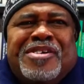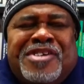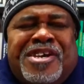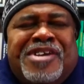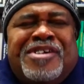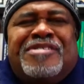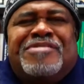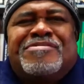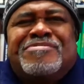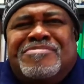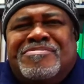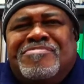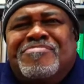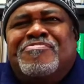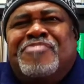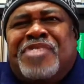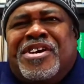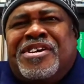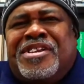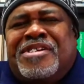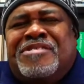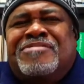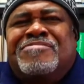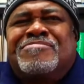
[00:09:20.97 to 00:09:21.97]
Yeah, yeah
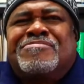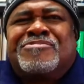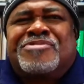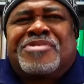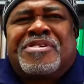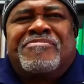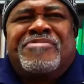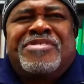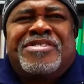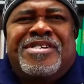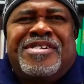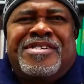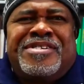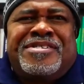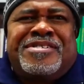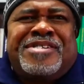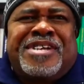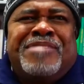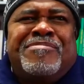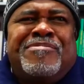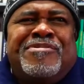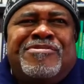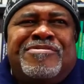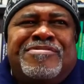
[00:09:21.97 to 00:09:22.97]
played yeah. almost every day in the
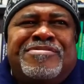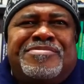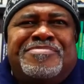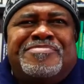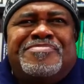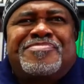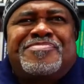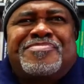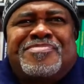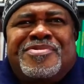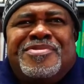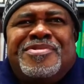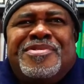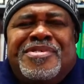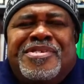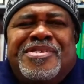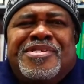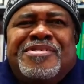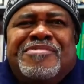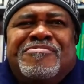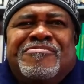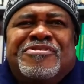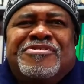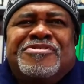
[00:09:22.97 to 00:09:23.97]
neighborhood. Yeah.
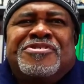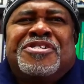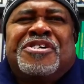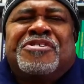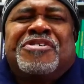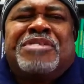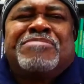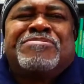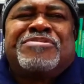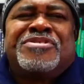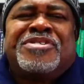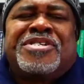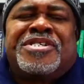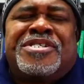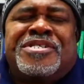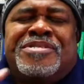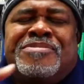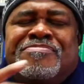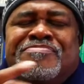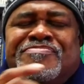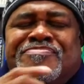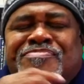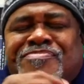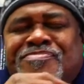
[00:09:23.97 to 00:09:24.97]
We would go up to
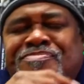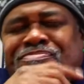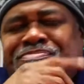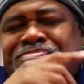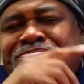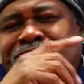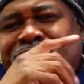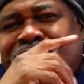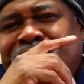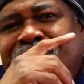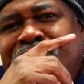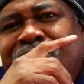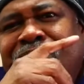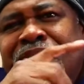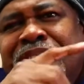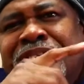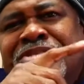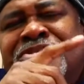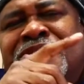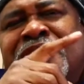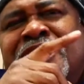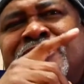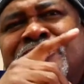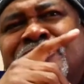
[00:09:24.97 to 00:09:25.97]
um,
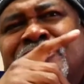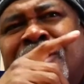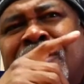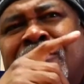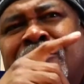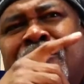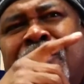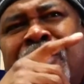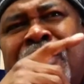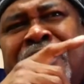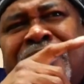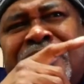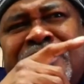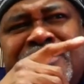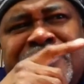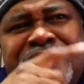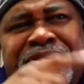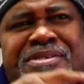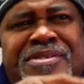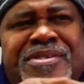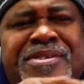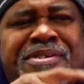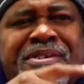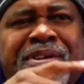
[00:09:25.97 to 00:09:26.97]
St. John Park,
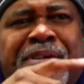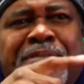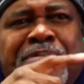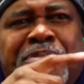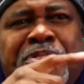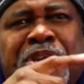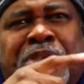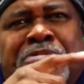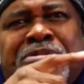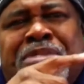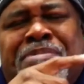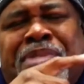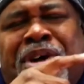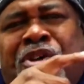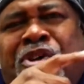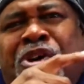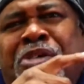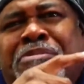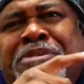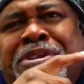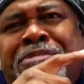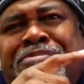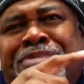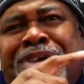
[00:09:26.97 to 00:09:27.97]
up to my
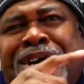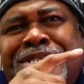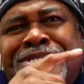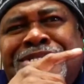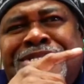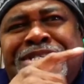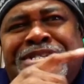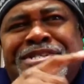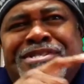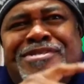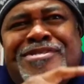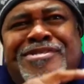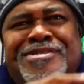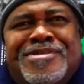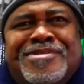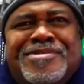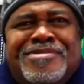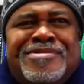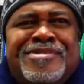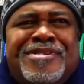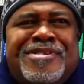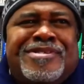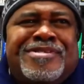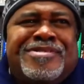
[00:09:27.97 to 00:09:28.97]
Albany projects. Okay.